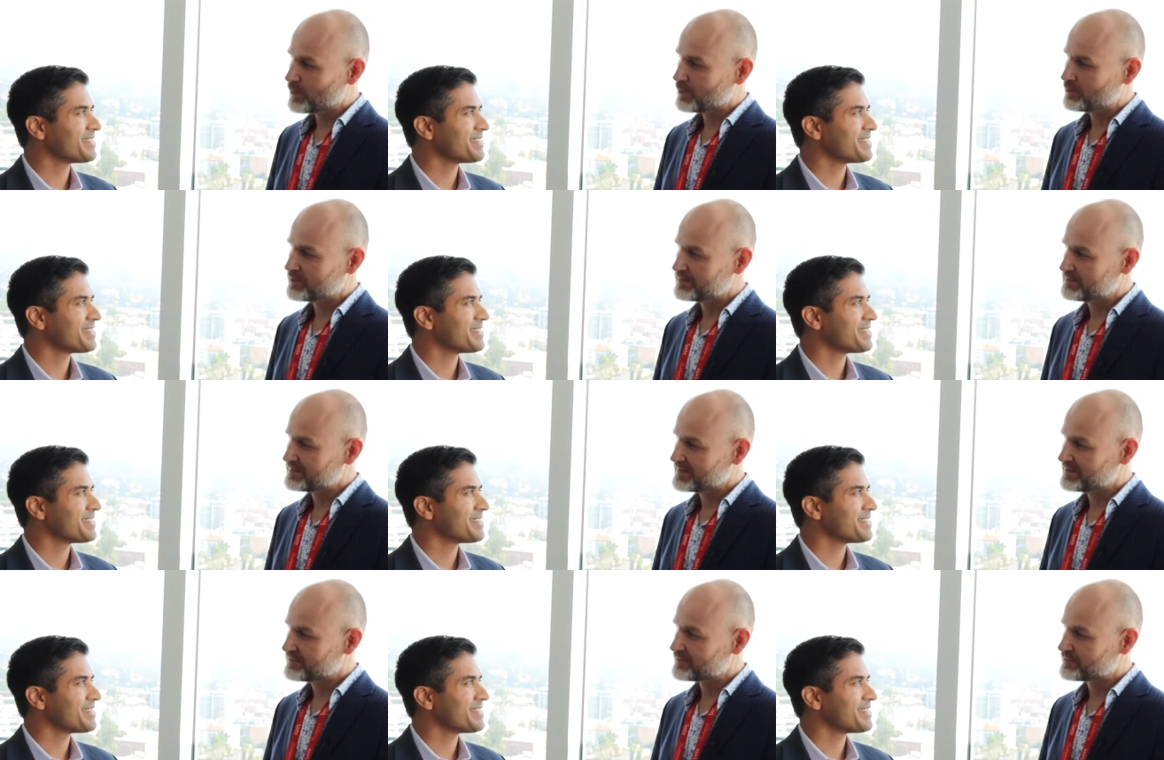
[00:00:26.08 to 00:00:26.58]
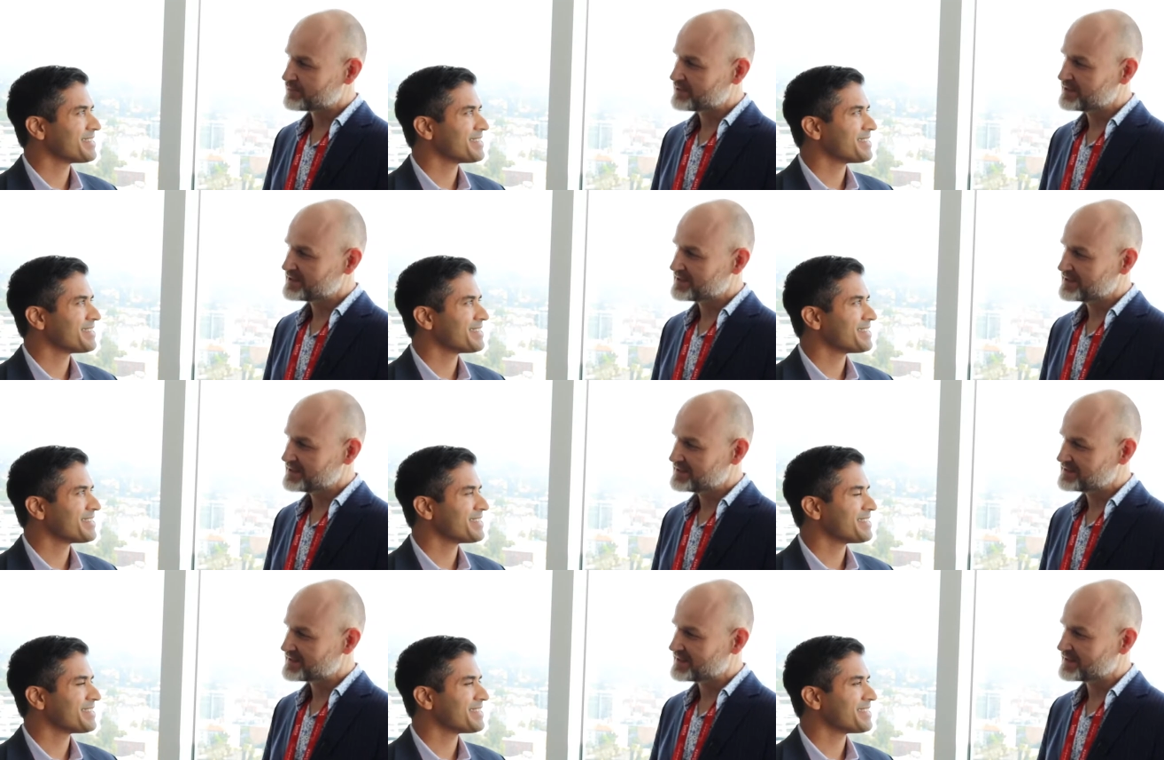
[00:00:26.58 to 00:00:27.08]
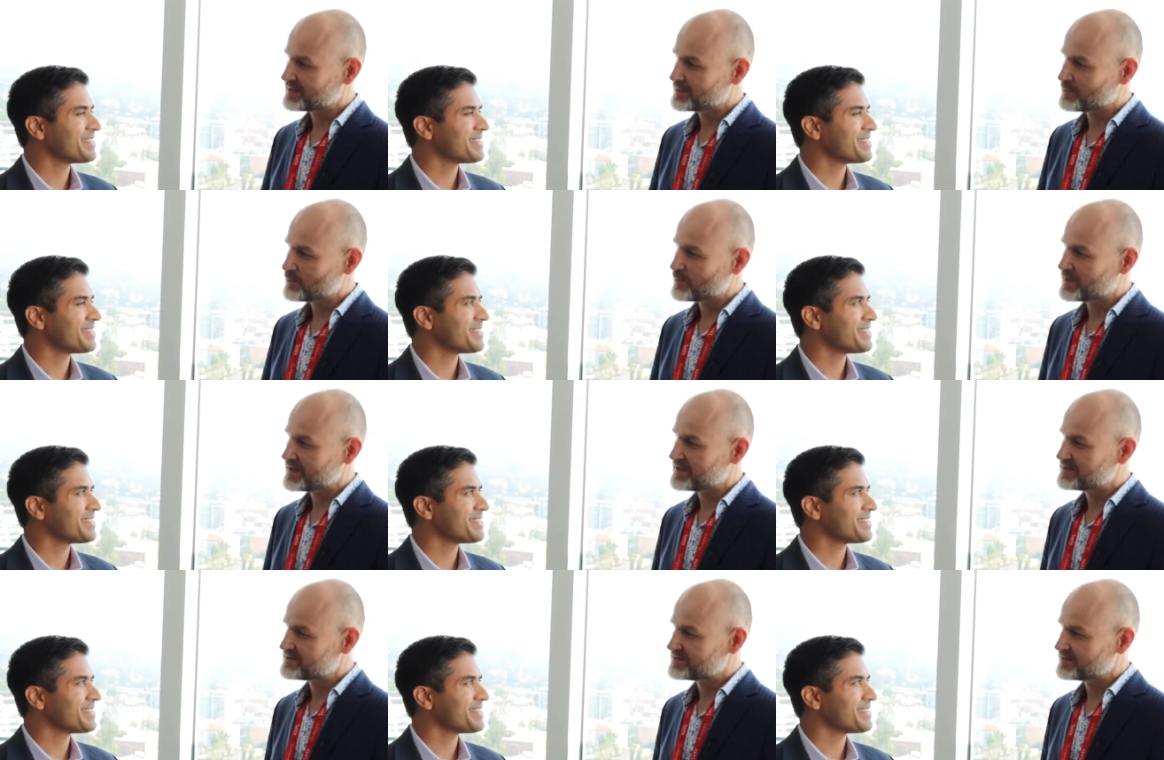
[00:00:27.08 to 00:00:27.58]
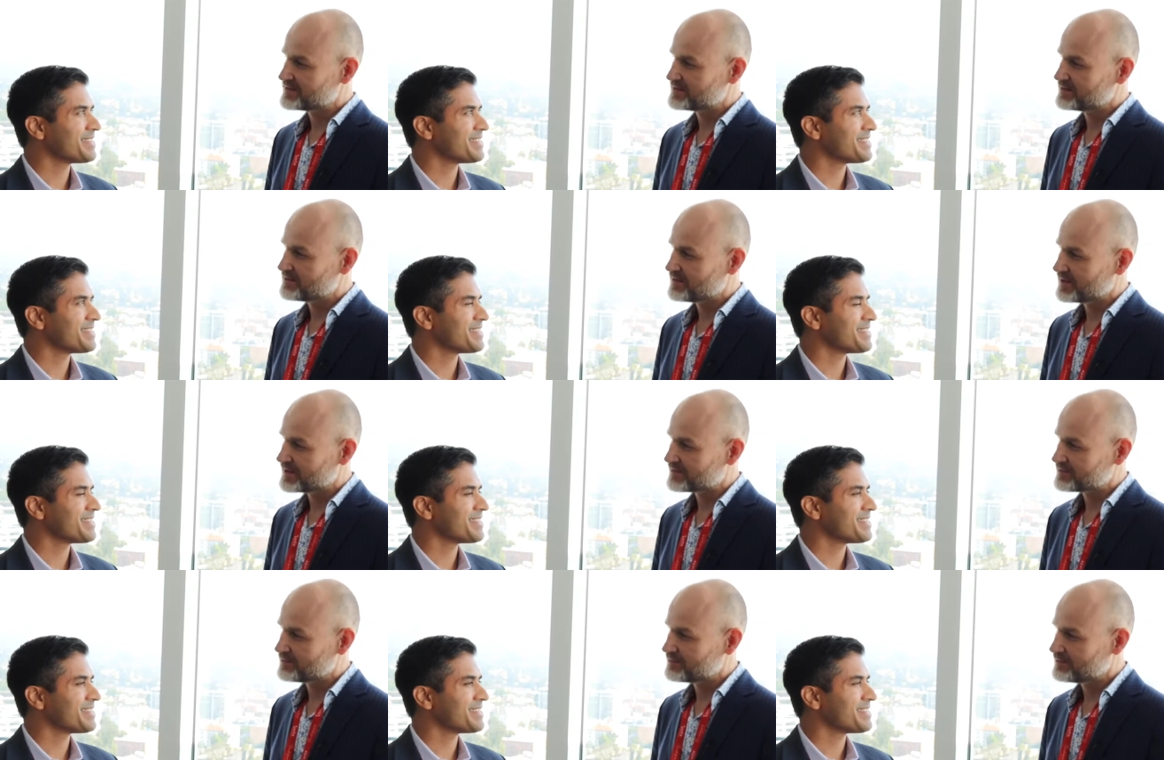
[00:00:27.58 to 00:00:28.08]
Speaker 1: what would be three key takeaways that you'd
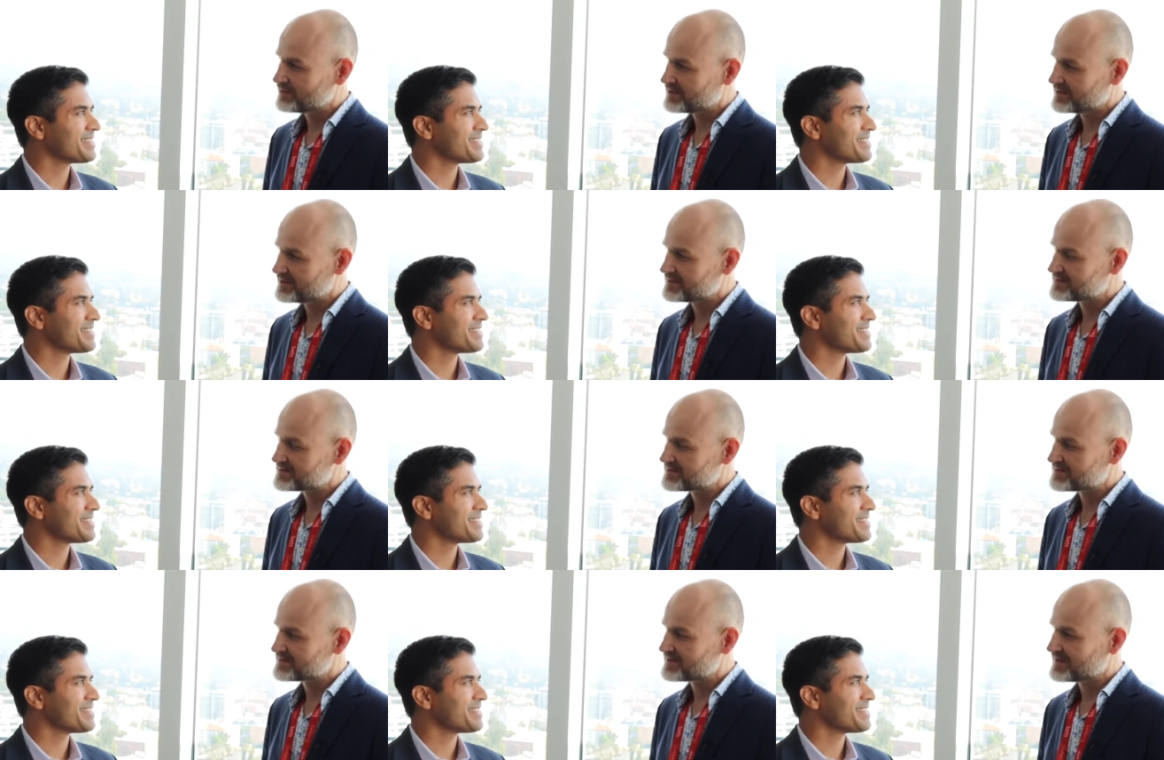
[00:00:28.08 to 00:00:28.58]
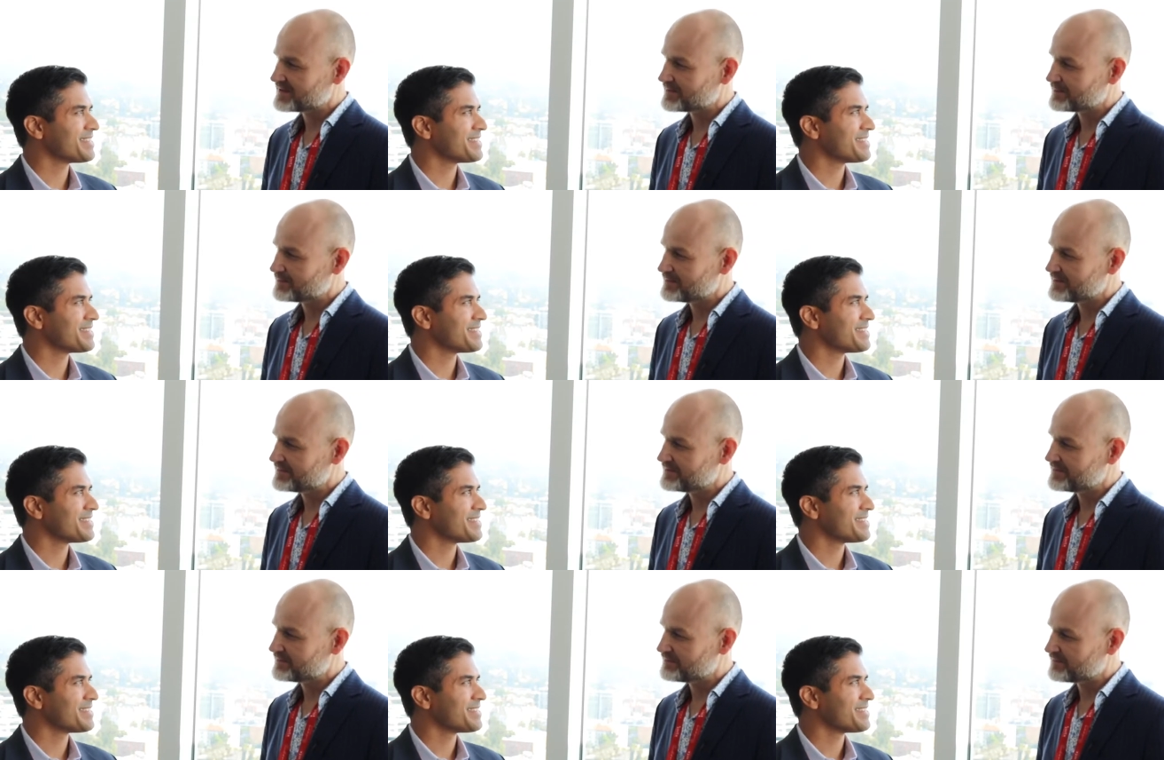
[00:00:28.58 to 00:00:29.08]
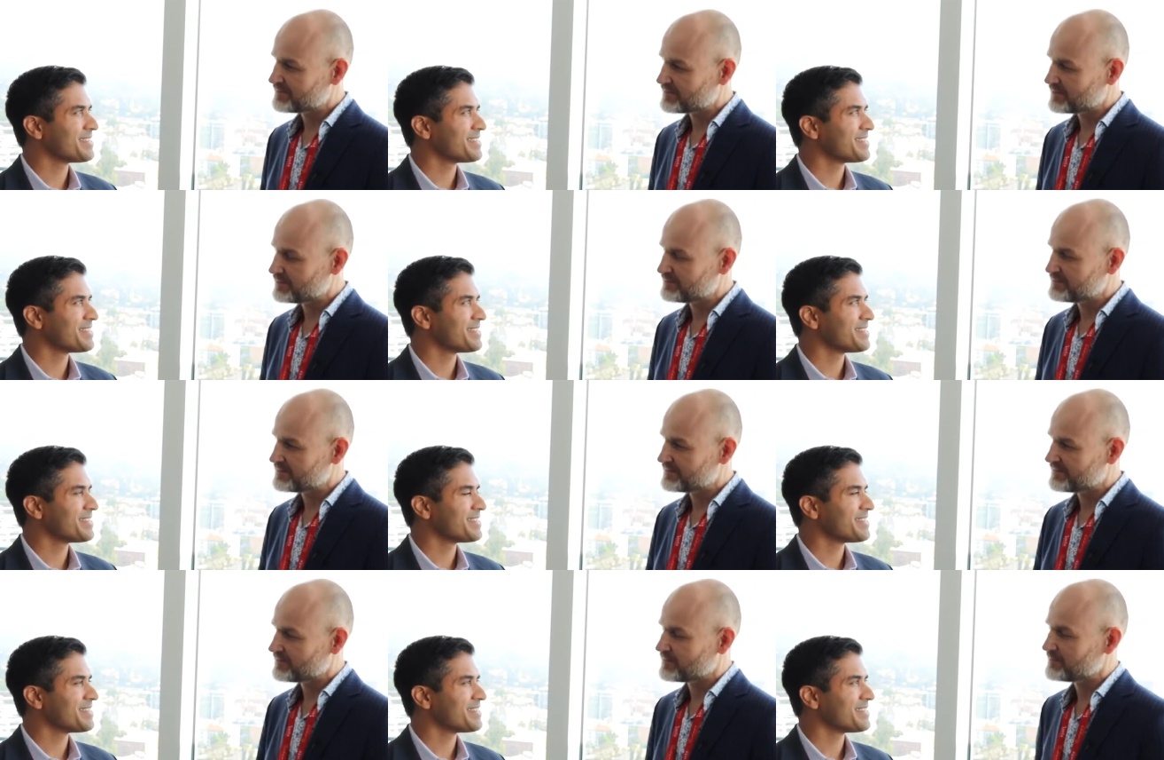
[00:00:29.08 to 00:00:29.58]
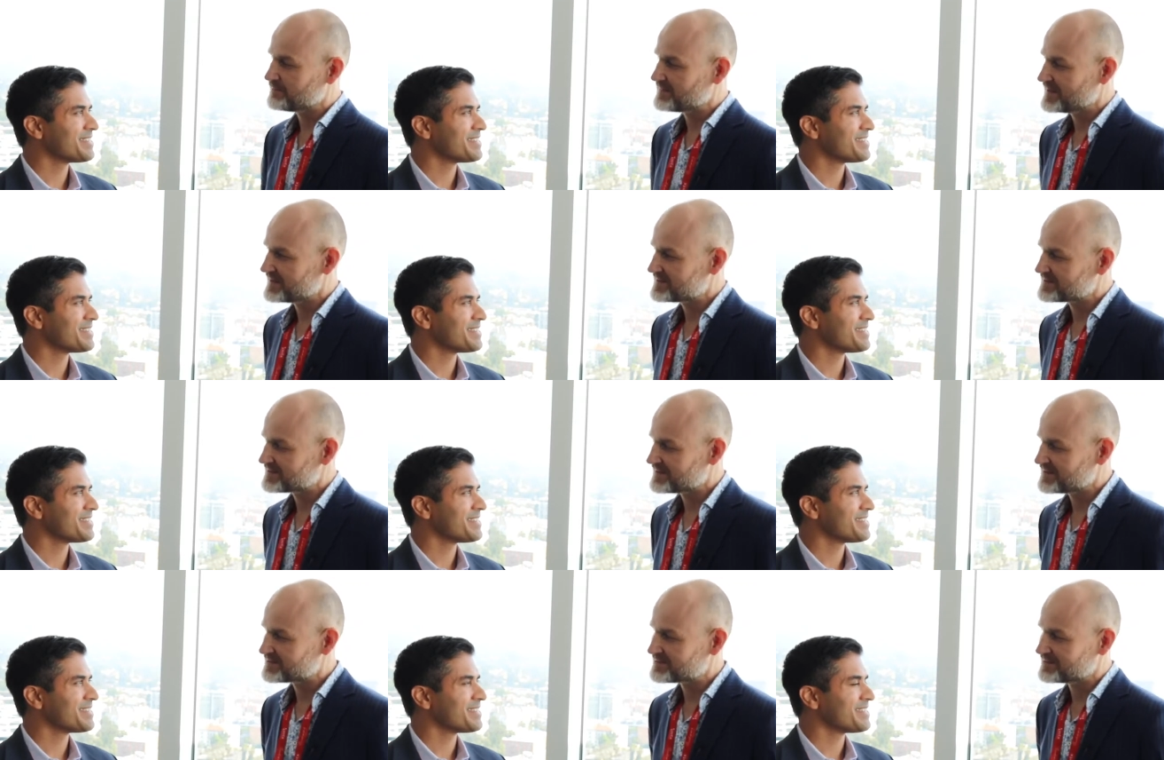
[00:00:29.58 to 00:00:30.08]
like the audience to take with them from from that
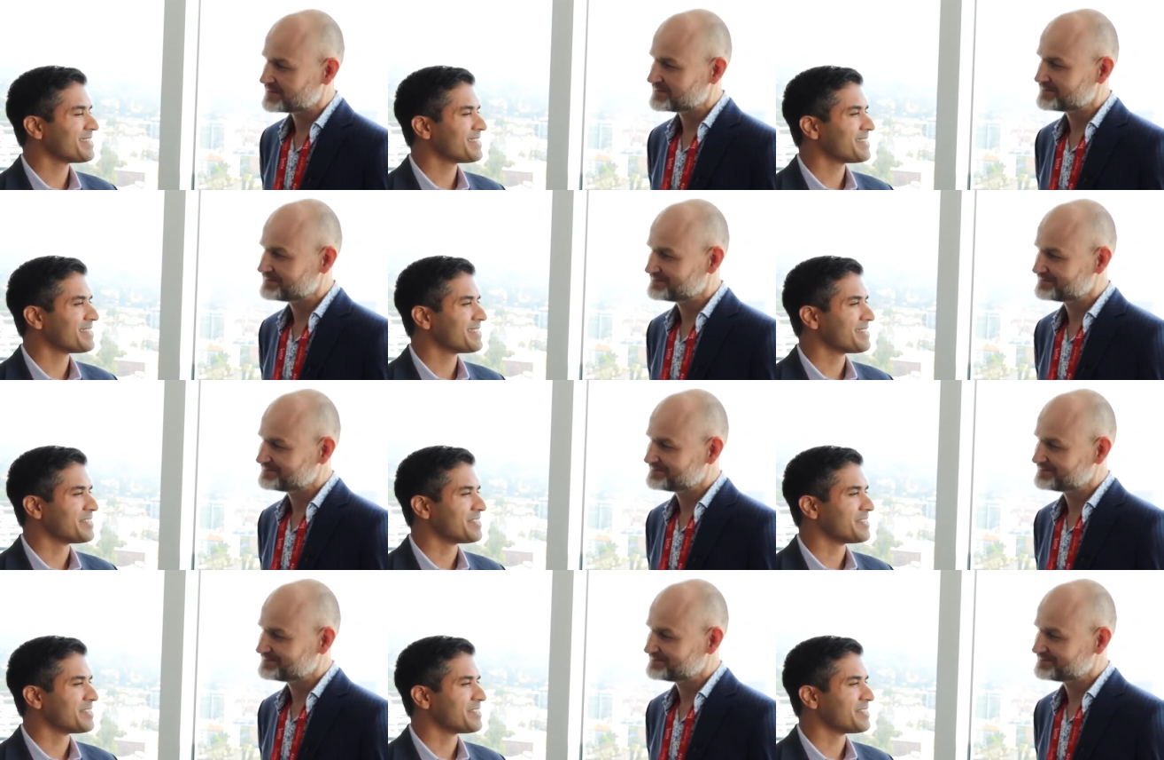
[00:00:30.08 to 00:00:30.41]
session?